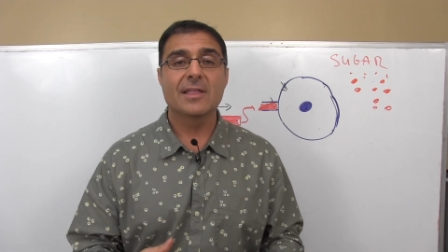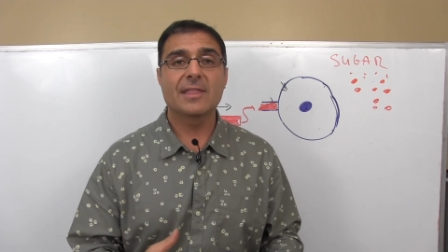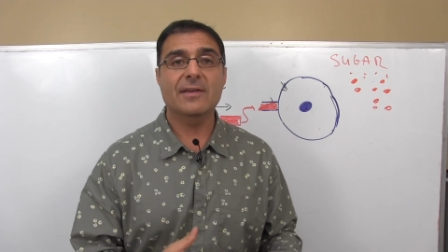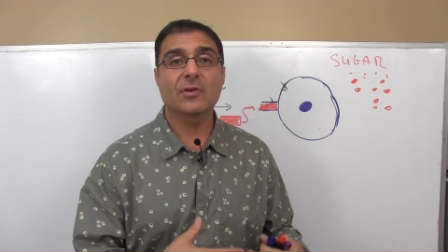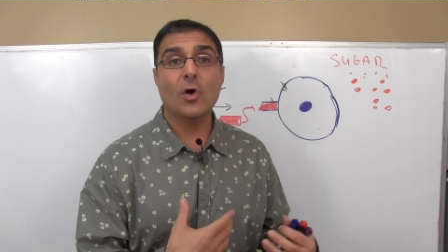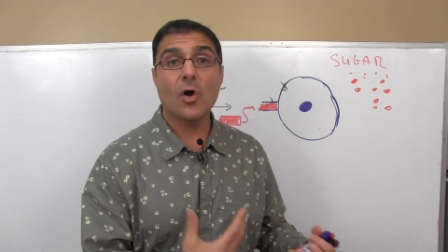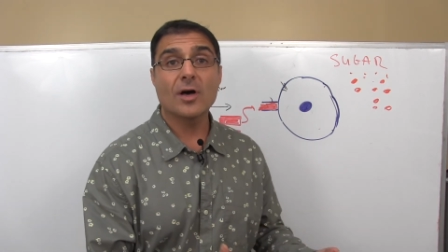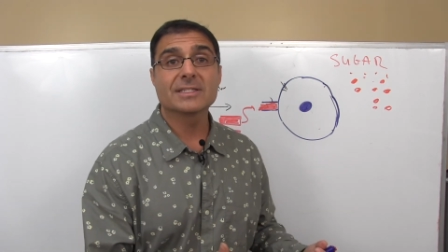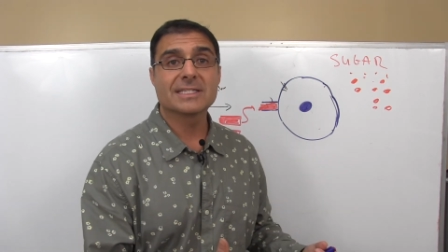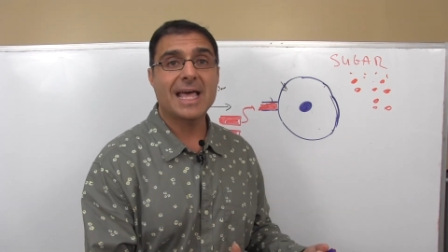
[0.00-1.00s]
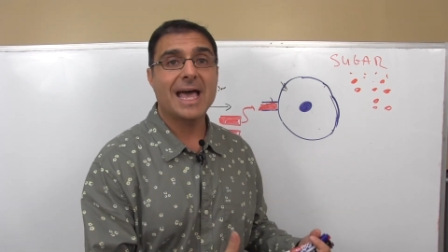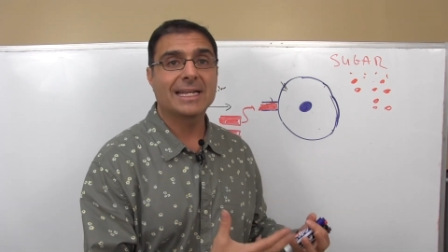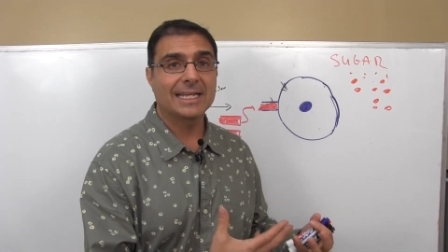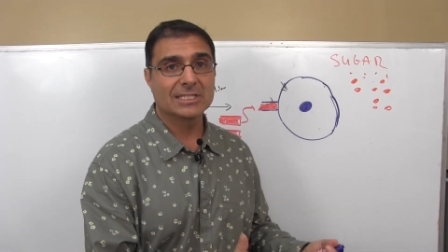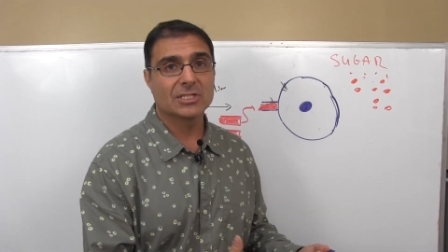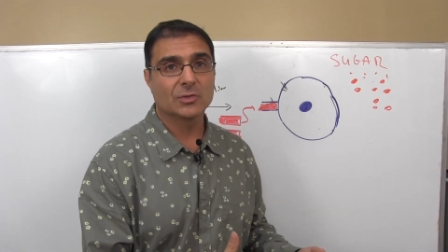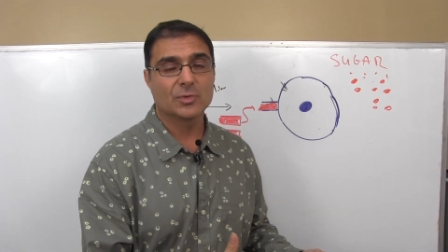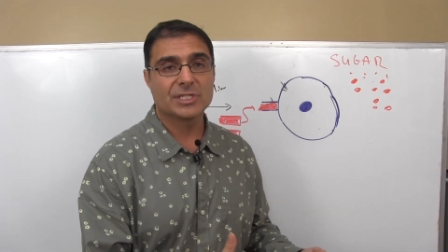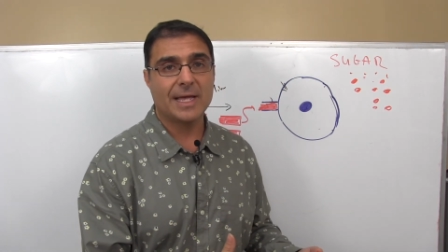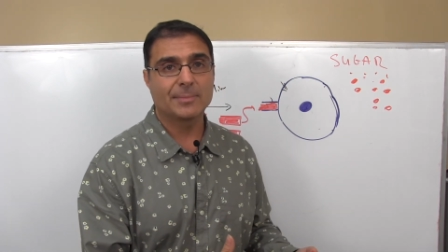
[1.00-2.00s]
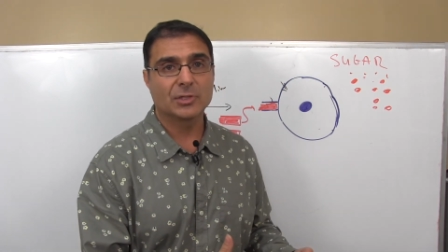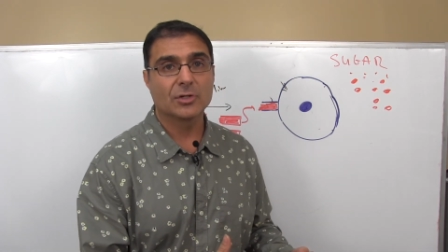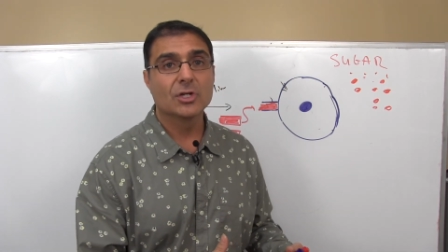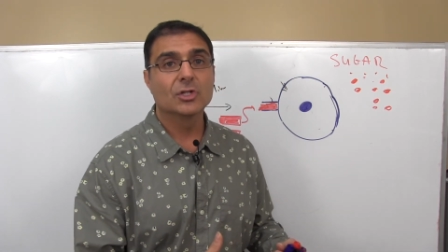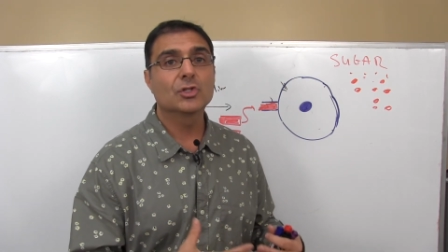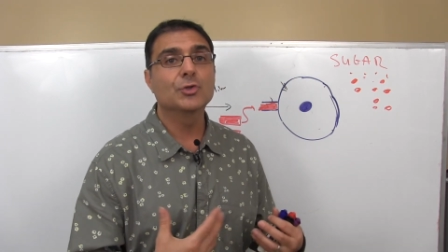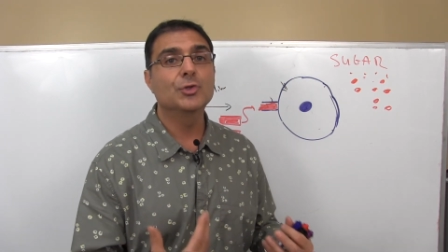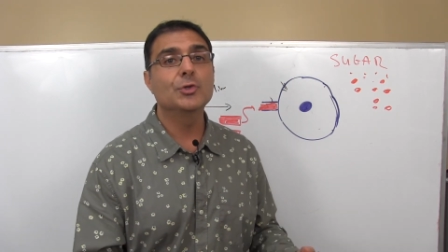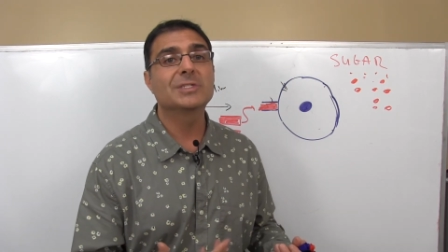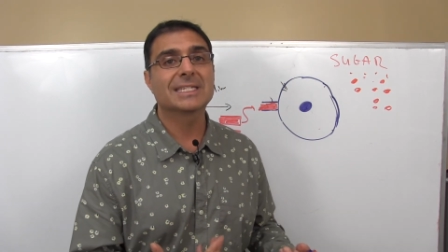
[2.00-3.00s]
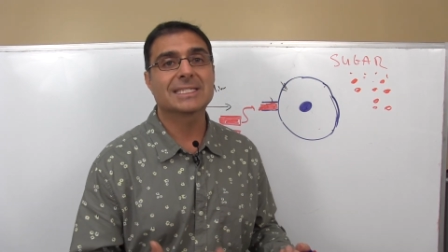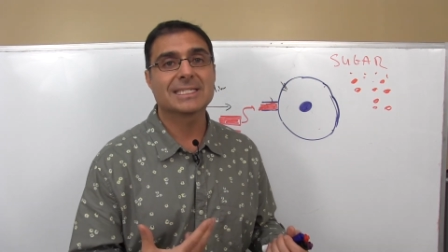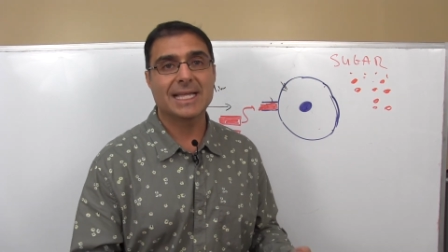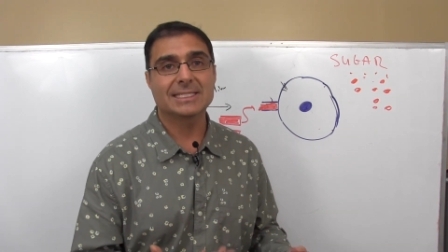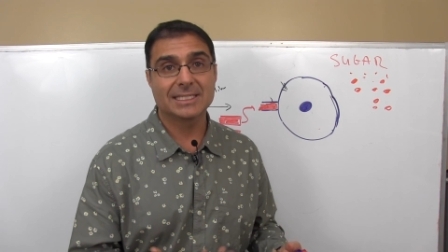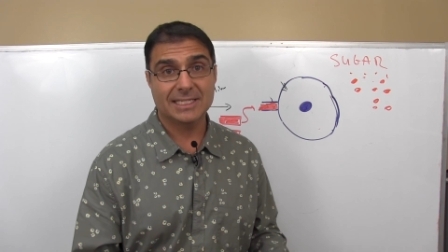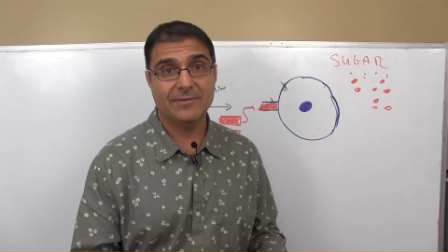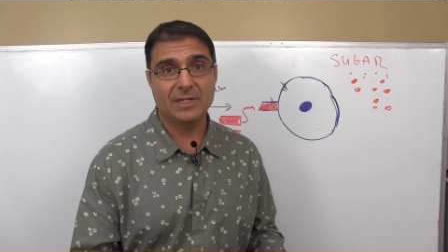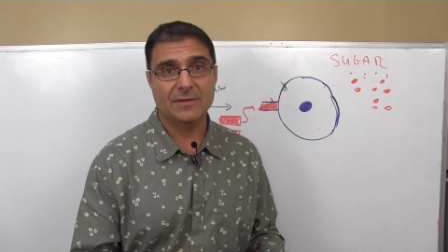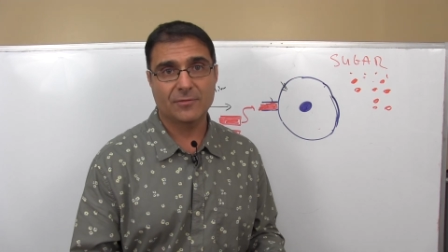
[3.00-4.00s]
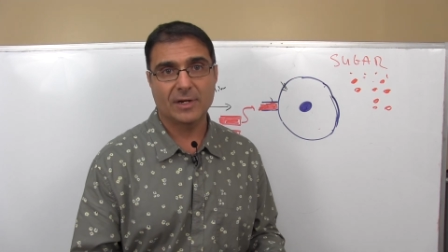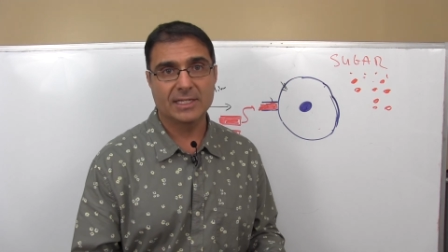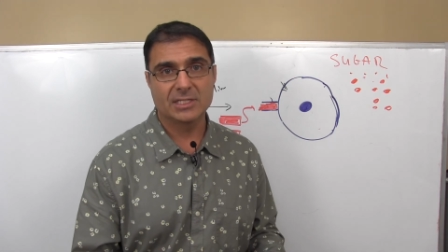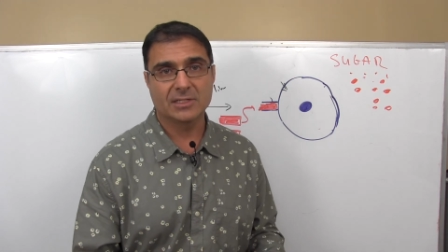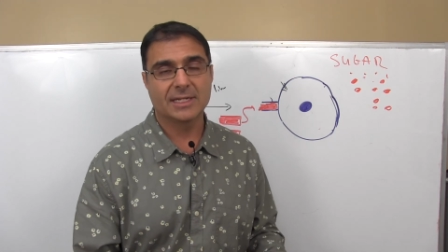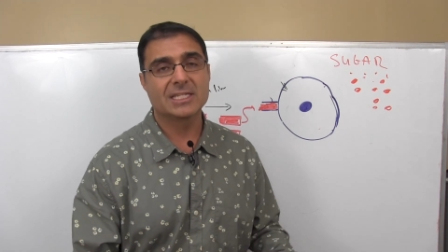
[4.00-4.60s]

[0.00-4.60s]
they've caused that insulin receptor to lose its sensitivity for insulin.